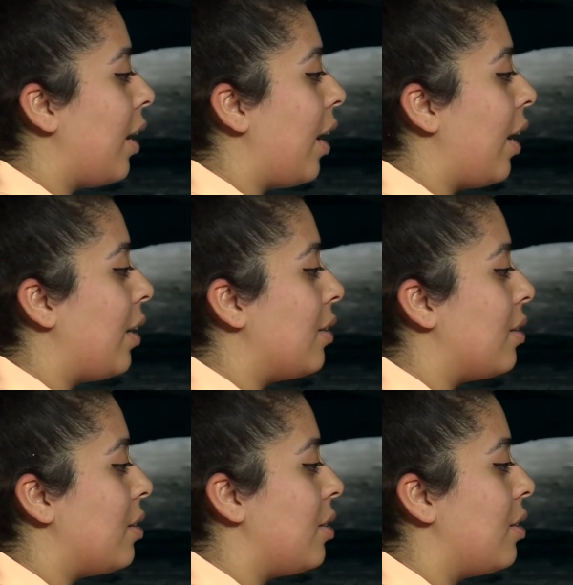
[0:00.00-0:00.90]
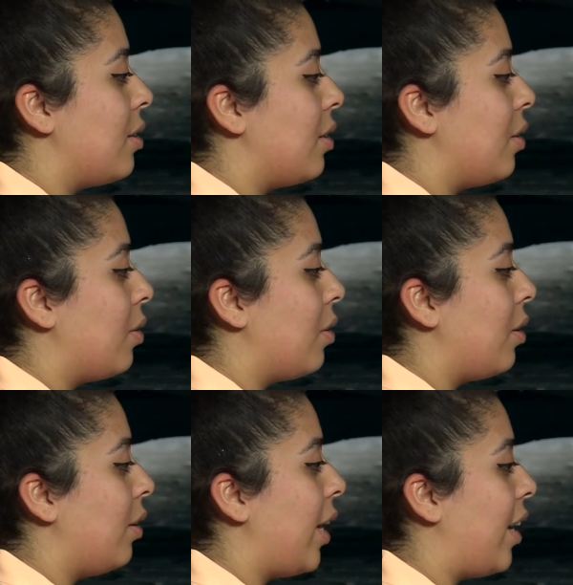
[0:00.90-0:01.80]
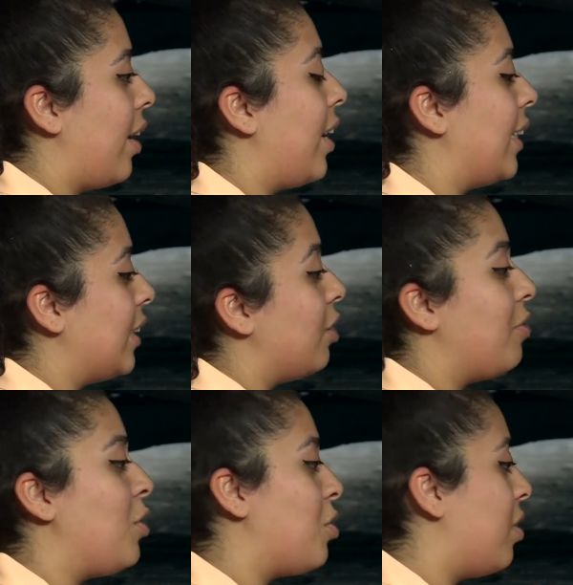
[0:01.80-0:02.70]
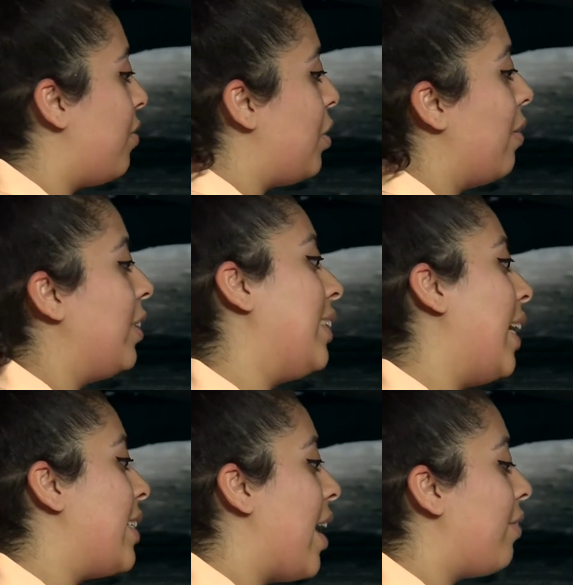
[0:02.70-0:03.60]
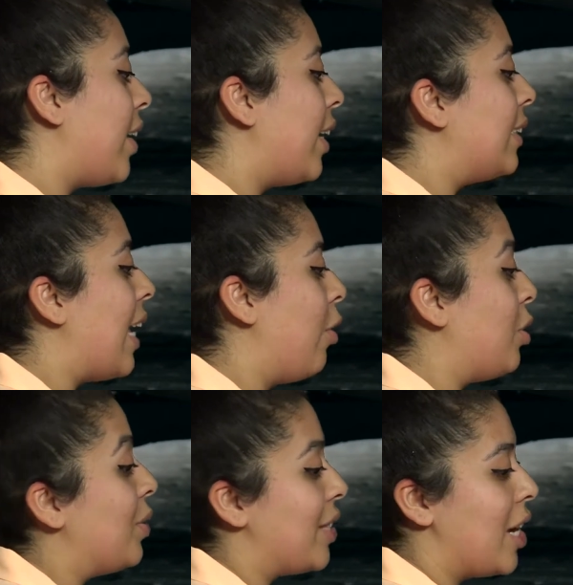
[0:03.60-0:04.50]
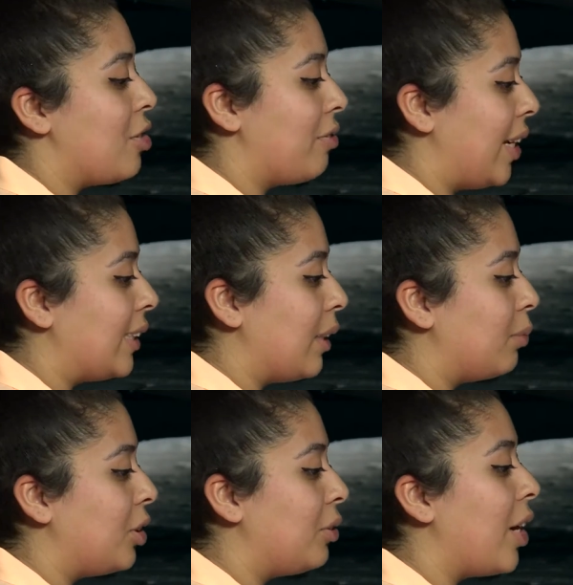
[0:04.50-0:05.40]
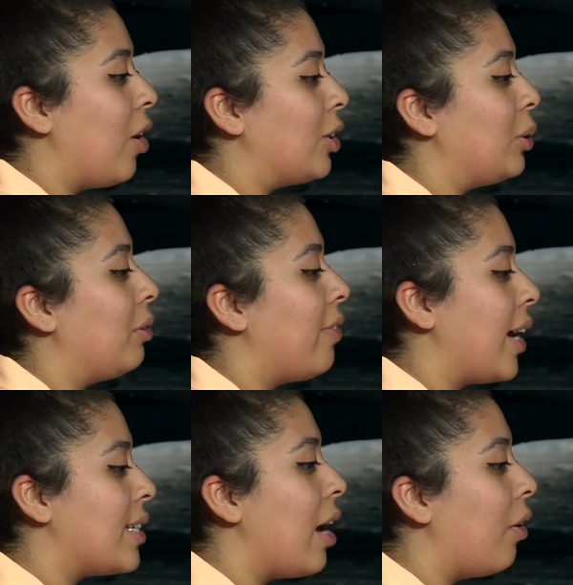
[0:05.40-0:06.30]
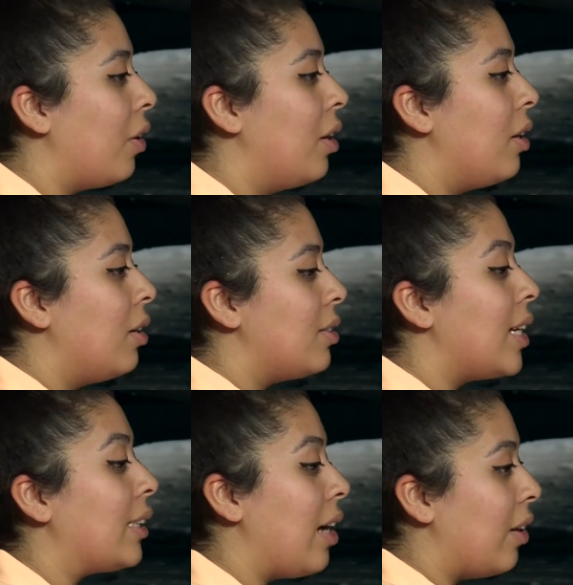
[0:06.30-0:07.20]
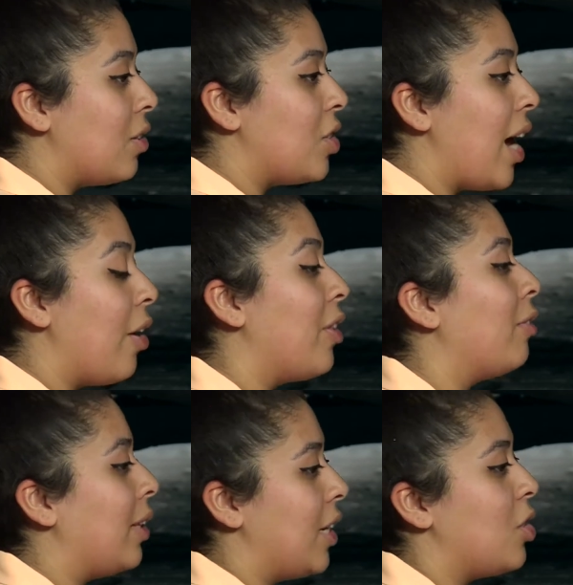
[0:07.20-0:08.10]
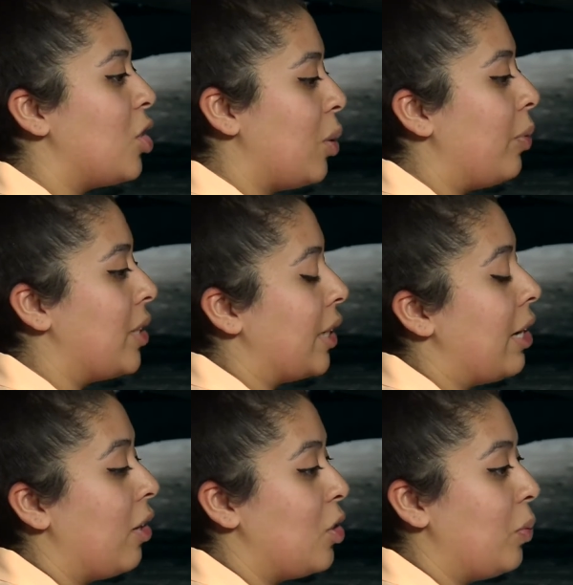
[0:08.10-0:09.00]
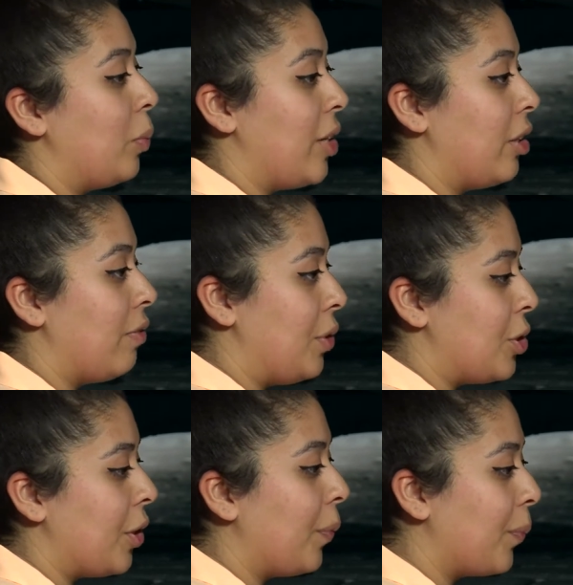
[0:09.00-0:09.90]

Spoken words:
And like I guess in the future, if you ever decide to have kids, how you decide to raise them too can also affect how their relationship with technology will be in the future.